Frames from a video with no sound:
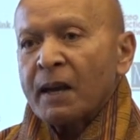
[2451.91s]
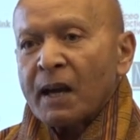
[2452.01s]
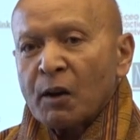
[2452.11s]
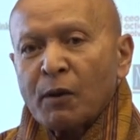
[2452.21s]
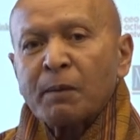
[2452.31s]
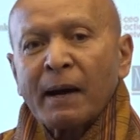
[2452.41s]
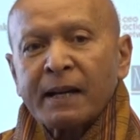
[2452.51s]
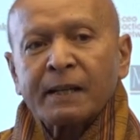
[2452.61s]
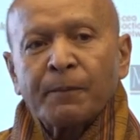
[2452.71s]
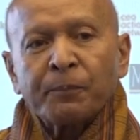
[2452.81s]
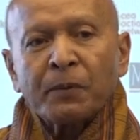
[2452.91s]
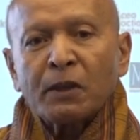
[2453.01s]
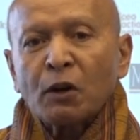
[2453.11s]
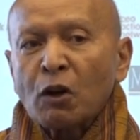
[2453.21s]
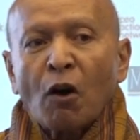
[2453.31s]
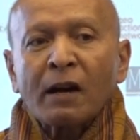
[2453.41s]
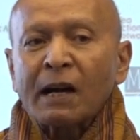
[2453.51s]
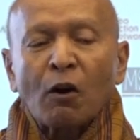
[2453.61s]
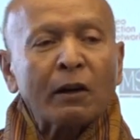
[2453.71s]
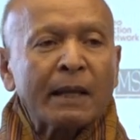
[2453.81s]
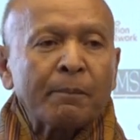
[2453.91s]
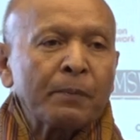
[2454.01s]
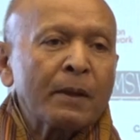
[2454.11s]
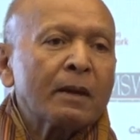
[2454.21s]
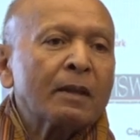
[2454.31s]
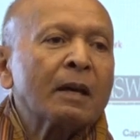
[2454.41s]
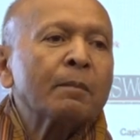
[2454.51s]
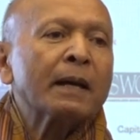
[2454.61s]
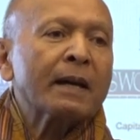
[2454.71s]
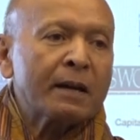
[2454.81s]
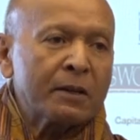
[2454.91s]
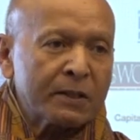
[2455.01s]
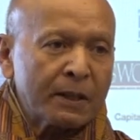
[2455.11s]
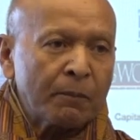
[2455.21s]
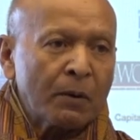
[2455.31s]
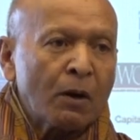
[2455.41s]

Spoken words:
And we might no longer call them the Himalayas, see.